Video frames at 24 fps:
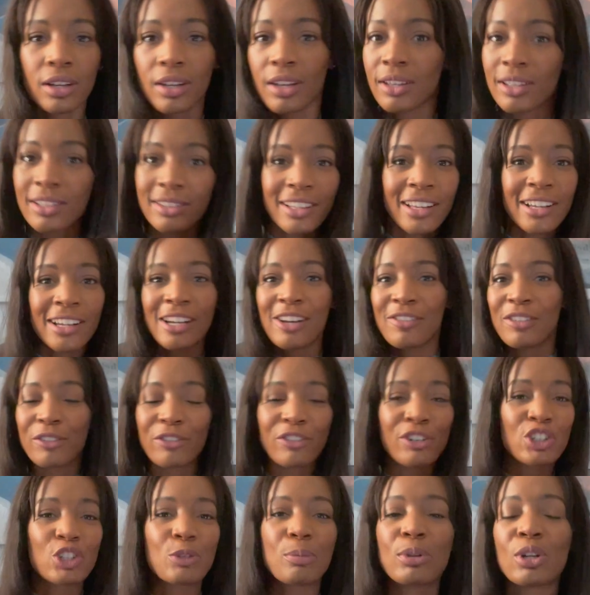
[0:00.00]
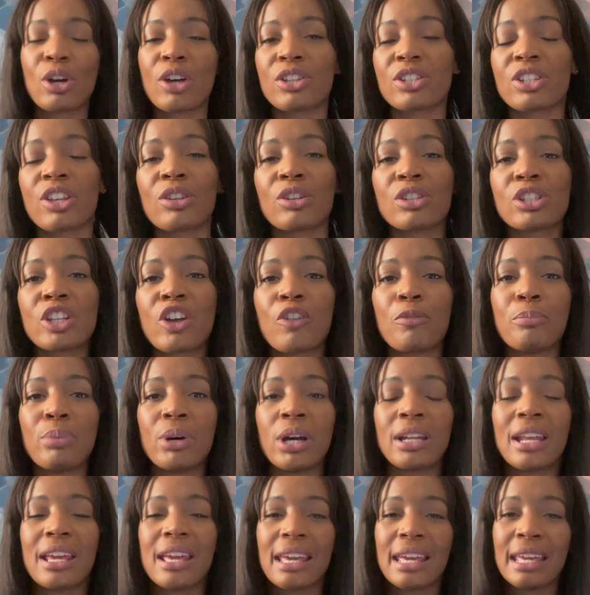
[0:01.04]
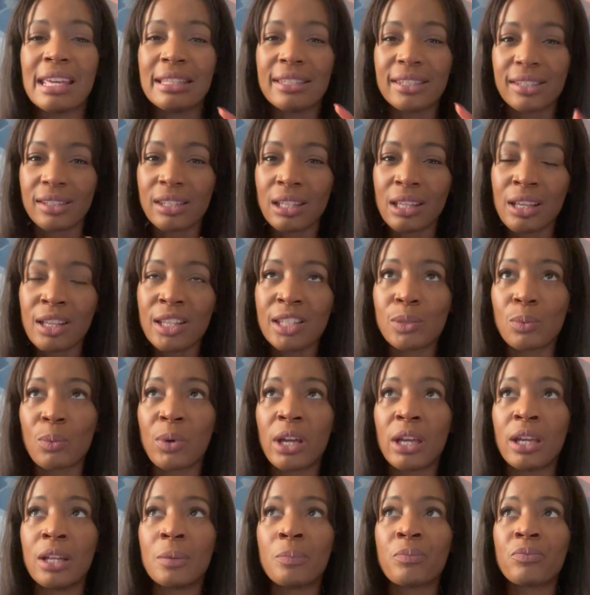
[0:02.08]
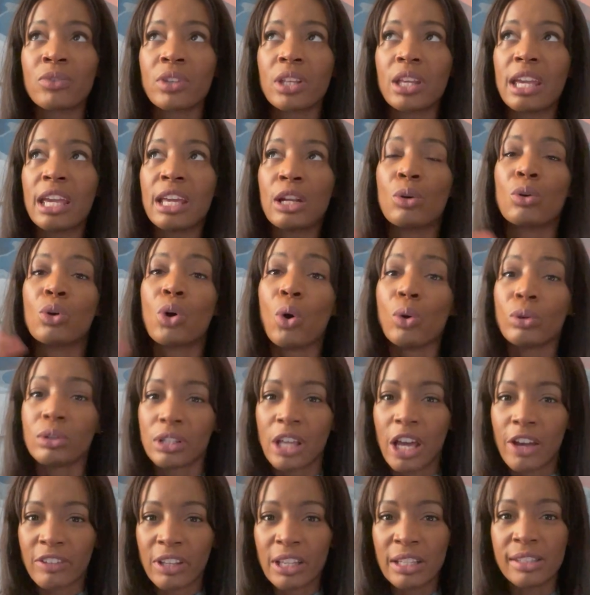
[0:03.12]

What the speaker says: love and friendship and all this other stuff, but he sees when it'll go left.